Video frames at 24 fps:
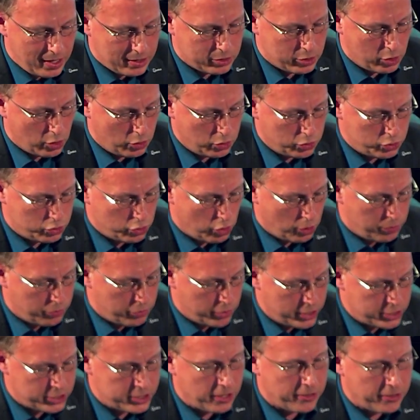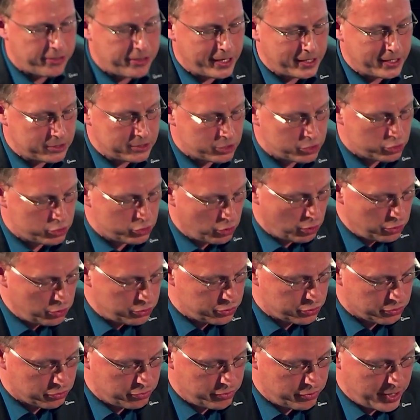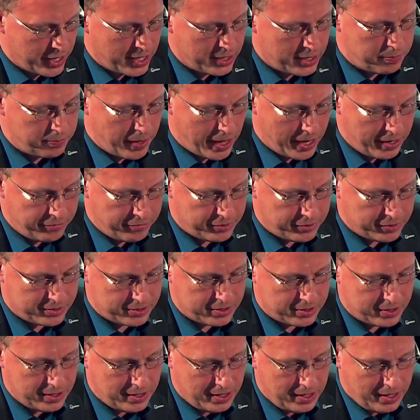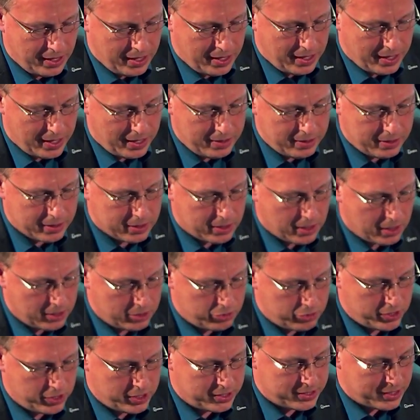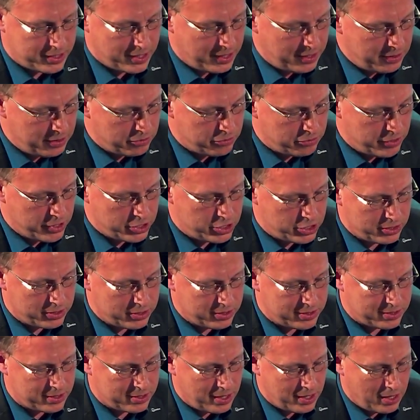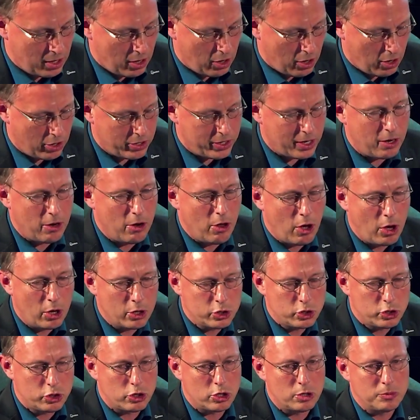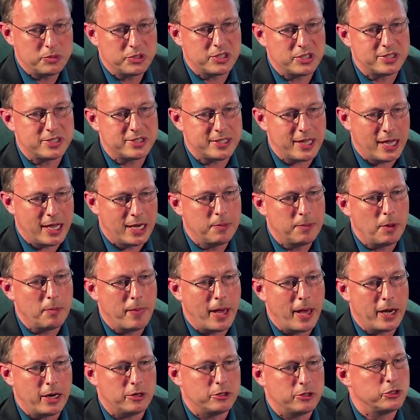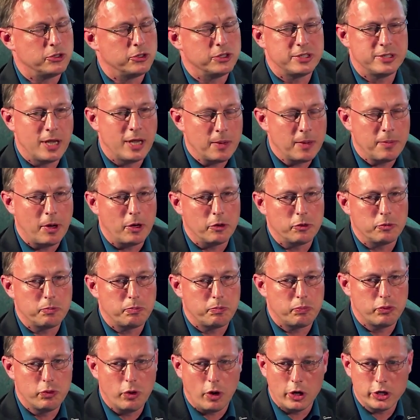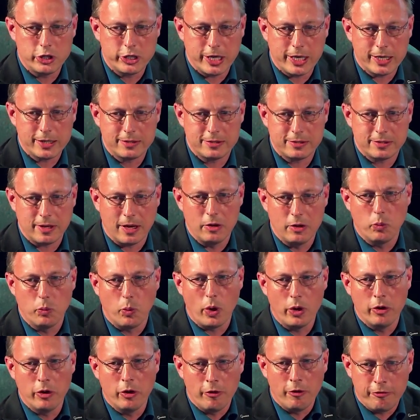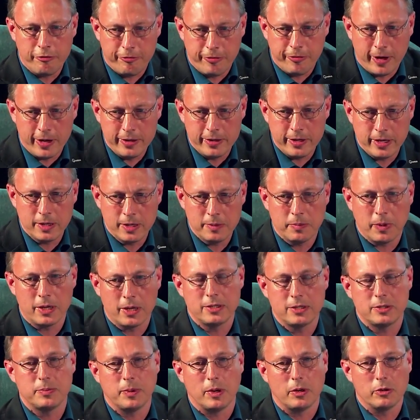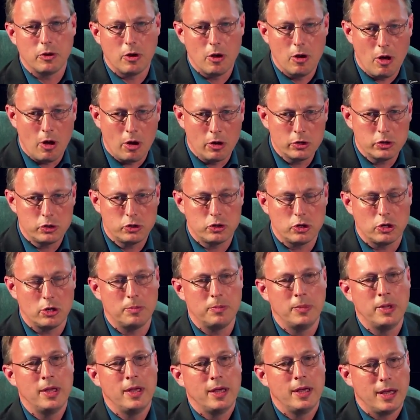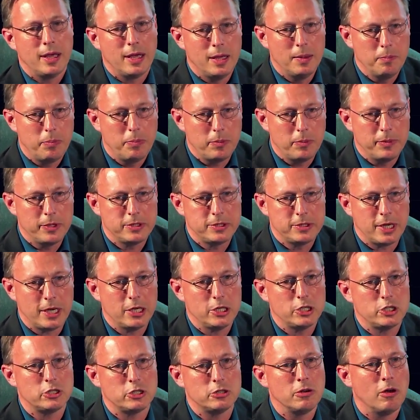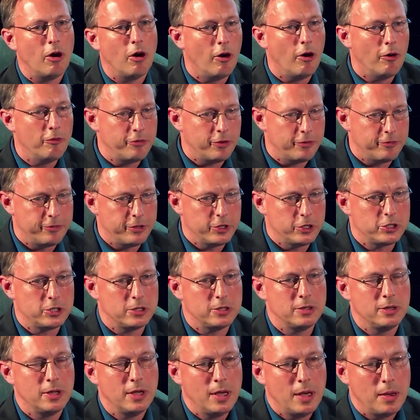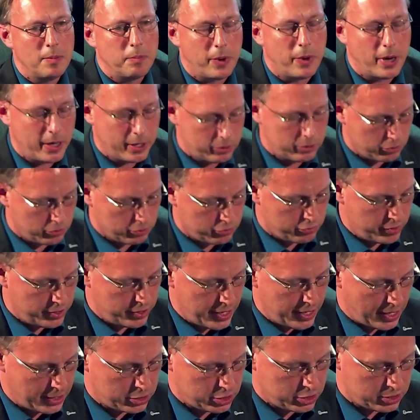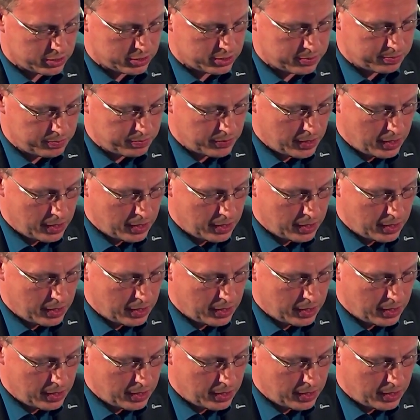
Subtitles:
go to operational things to also create benefits in the countries, in the regions, on a long-term sustainable manner. So it's not about projects and one-off funding, but it's about long-term implementation of a vision by concrete actions.